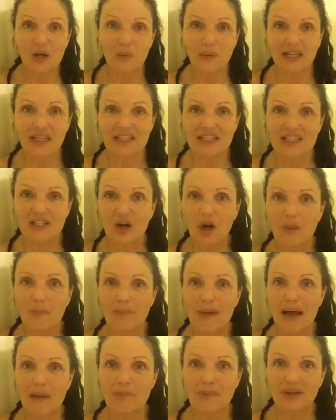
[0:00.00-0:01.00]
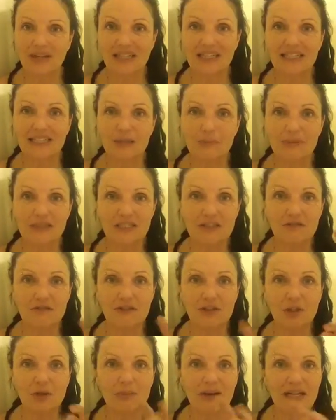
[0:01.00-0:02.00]
we can start peppering a little bit of
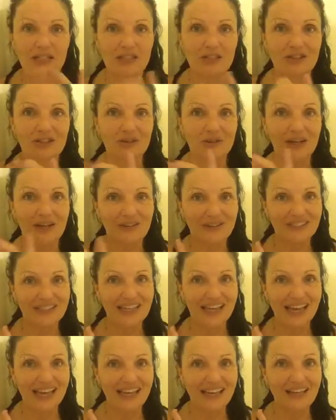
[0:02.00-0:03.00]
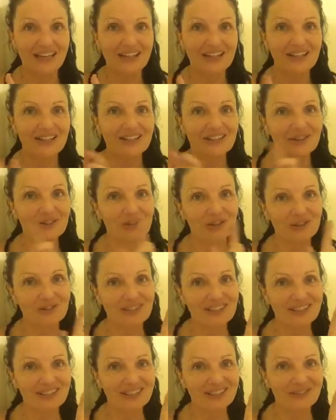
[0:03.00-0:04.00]
feel better throughout the day. And all of
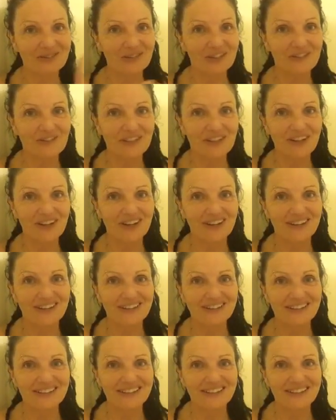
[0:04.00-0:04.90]
a sudden, what have you got?